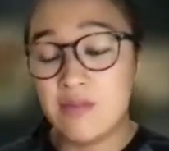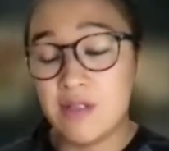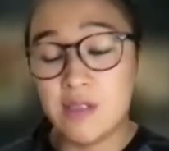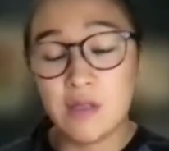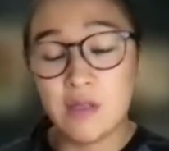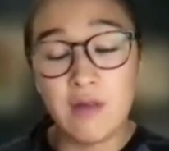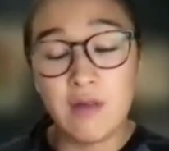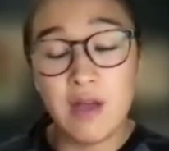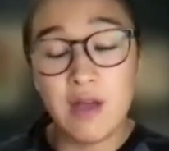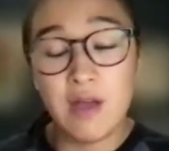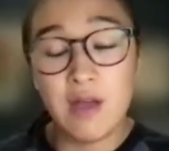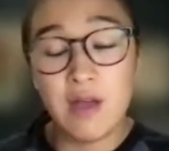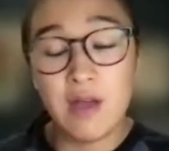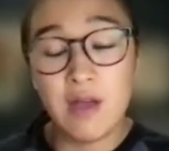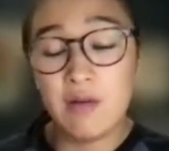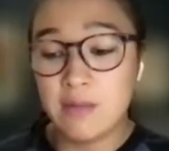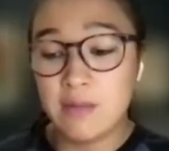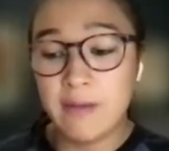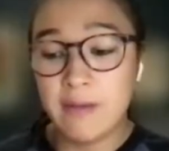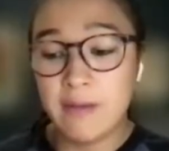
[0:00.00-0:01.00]
if it's around
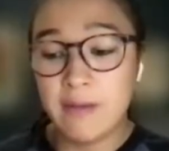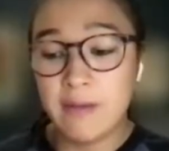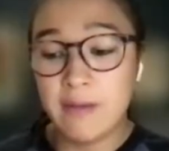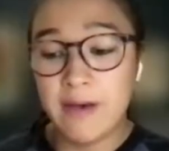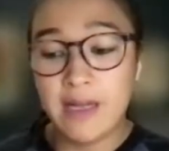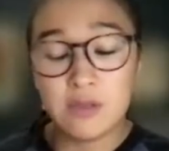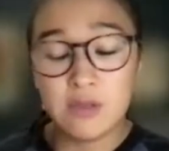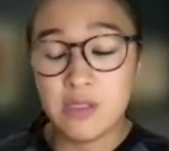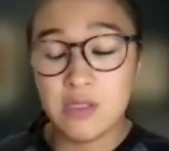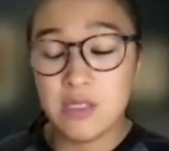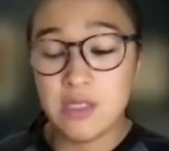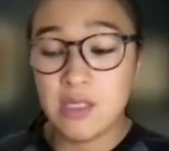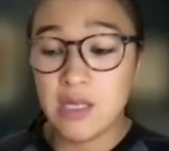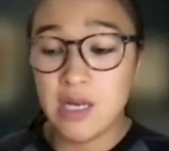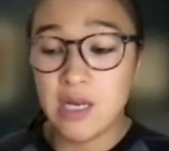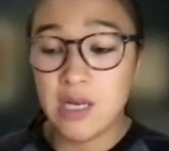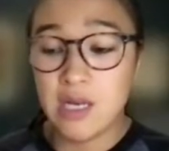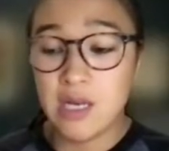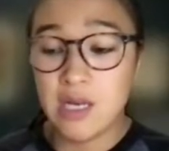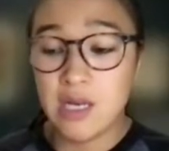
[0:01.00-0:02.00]
anti-bias or
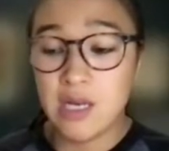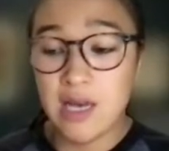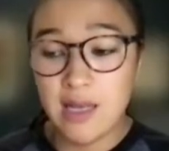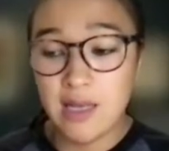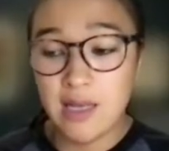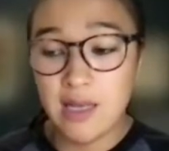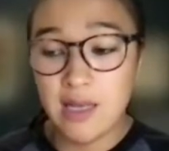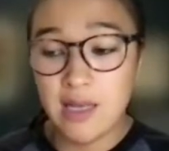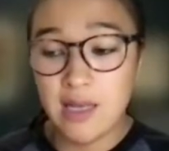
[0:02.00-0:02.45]
DEI,